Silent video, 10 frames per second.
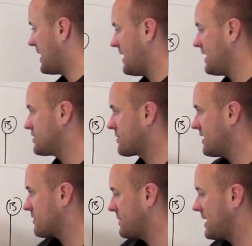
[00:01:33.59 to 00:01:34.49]
by
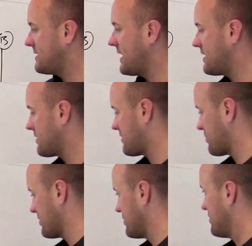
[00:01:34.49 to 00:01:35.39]
transmitting data
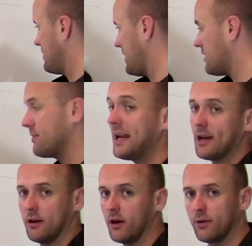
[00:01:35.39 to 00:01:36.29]
through
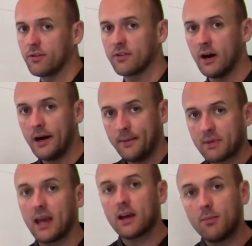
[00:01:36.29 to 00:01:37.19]
intermediate nodes,
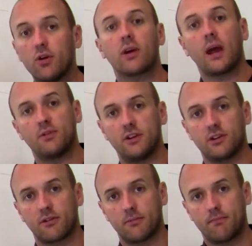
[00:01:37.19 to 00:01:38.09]
can communicate with
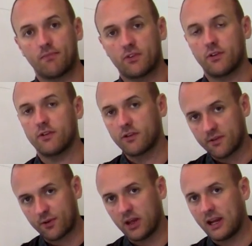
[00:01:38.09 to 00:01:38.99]
each other. So this is
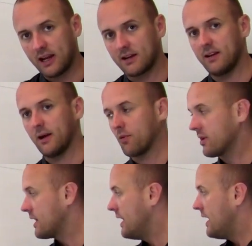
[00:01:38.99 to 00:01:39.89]
a fully connected
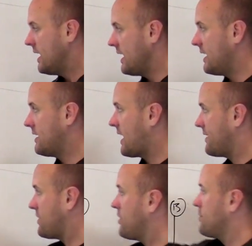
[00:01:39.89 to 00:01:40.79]
network, and
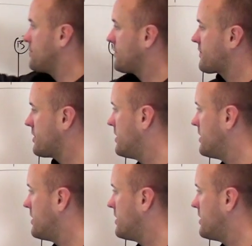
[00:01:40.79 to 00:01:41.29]
I've used,